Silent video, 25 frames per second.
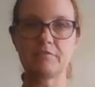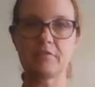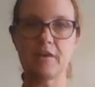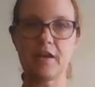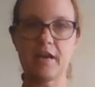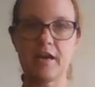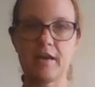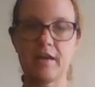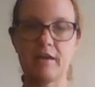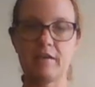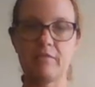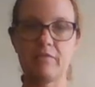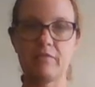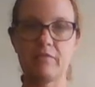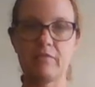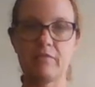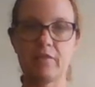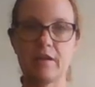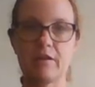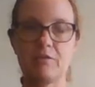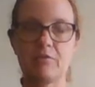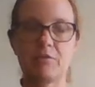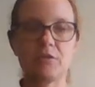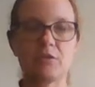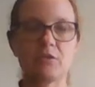I
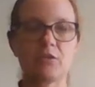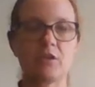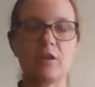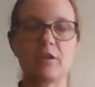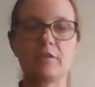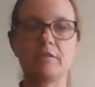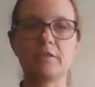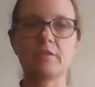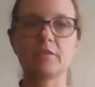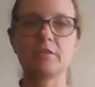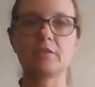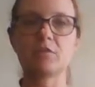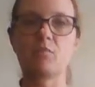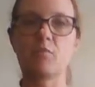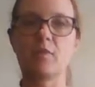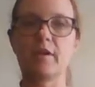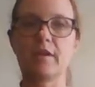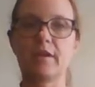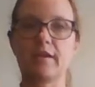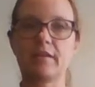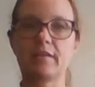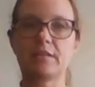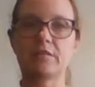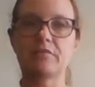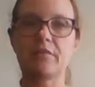always call this the
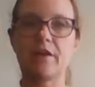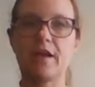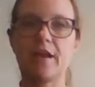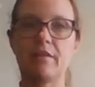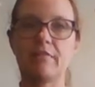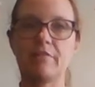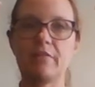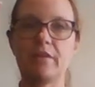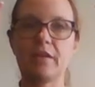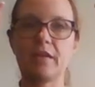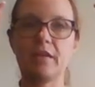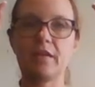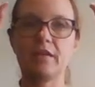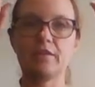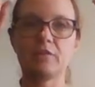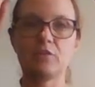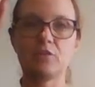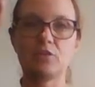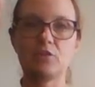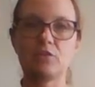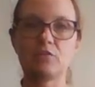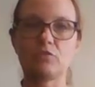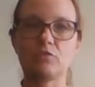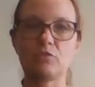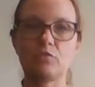1x5, okay, because it
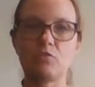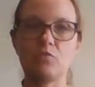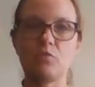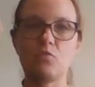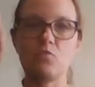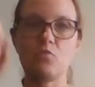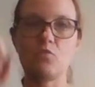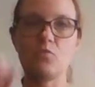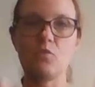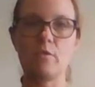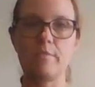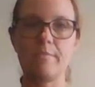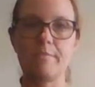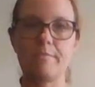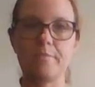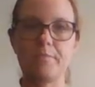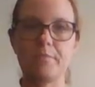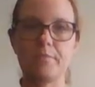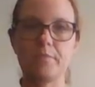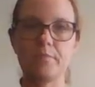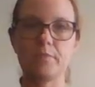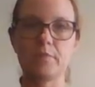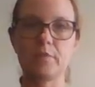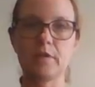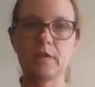just goes
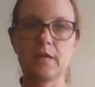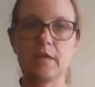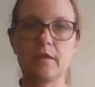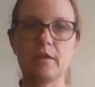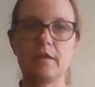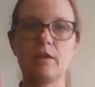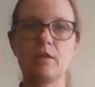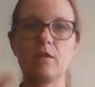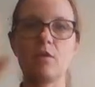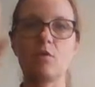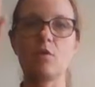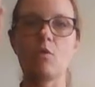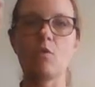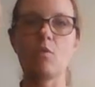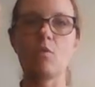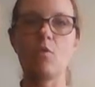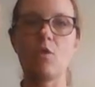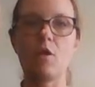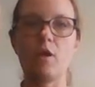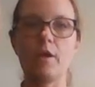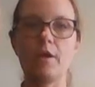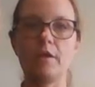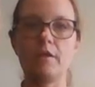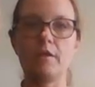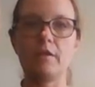whoop, okay,
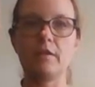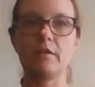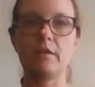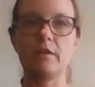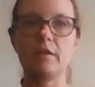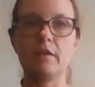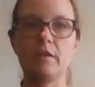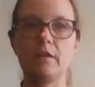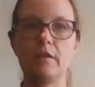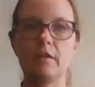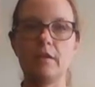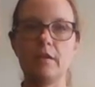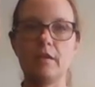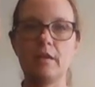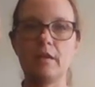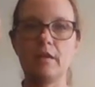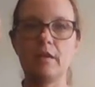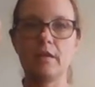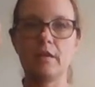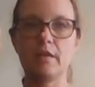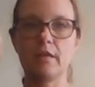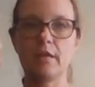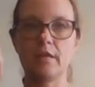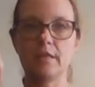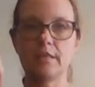1
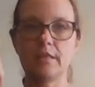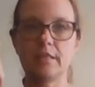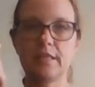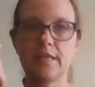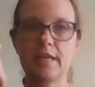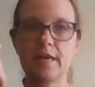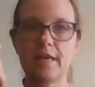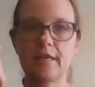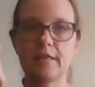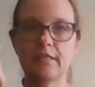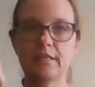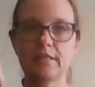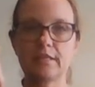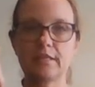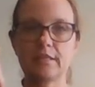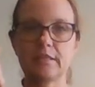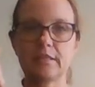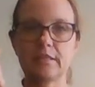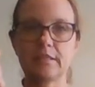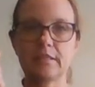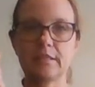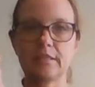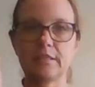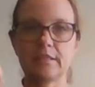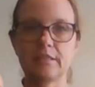into the
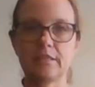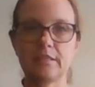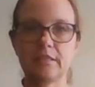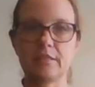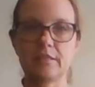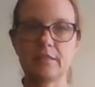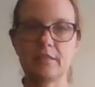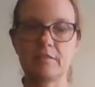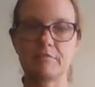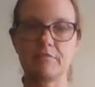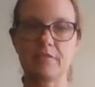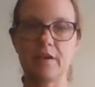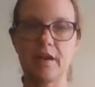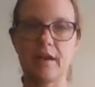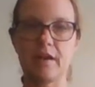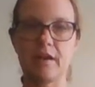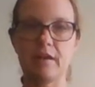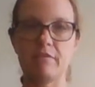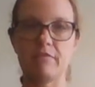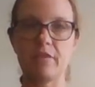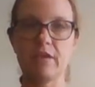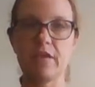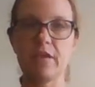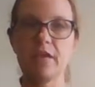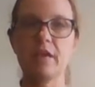x, into the
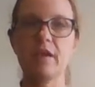5.